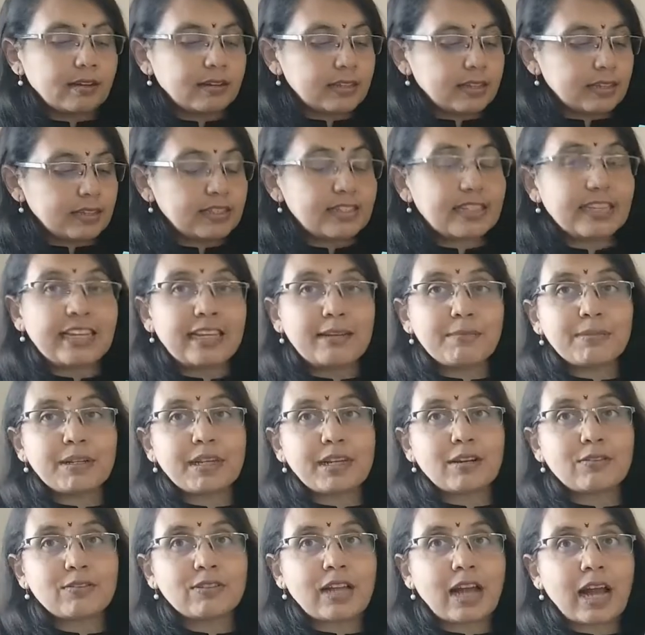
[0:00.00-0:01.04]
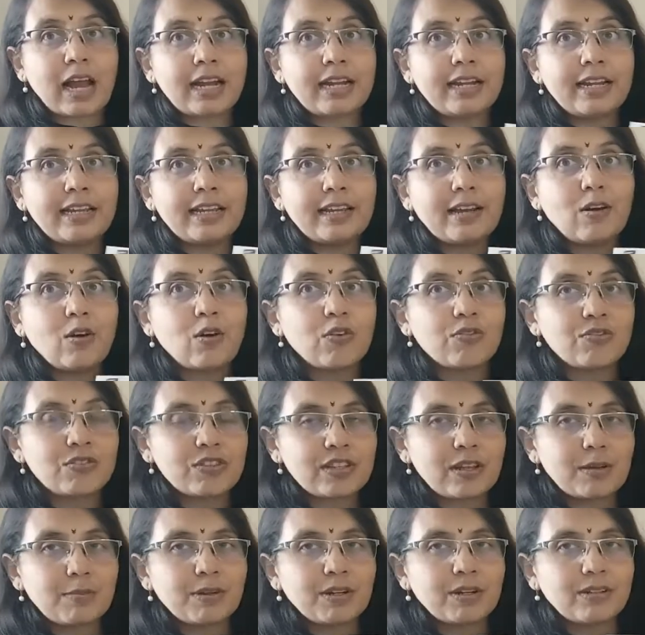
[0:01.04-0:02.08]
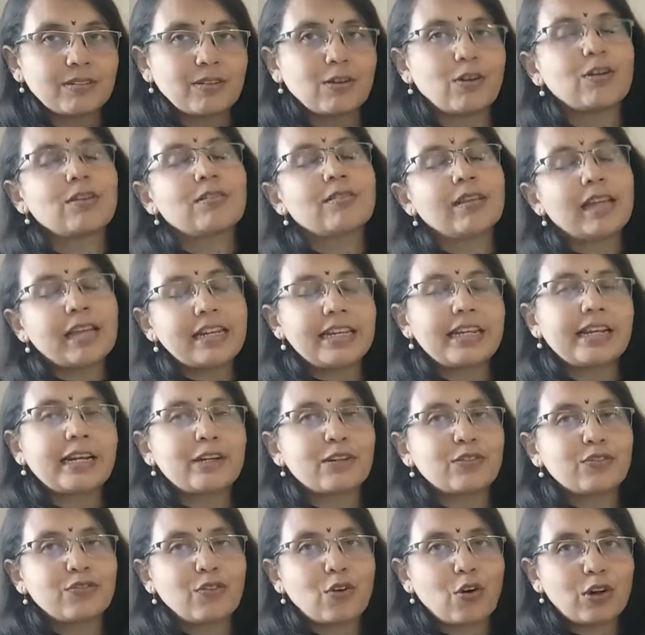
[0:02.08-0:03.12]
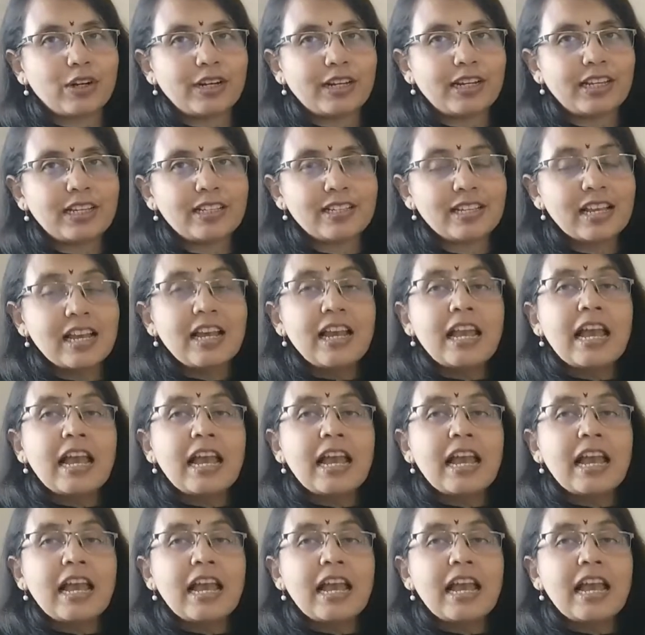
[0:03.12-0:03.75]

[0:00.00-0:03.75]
is themed around the idea of summer or any kind of holidays,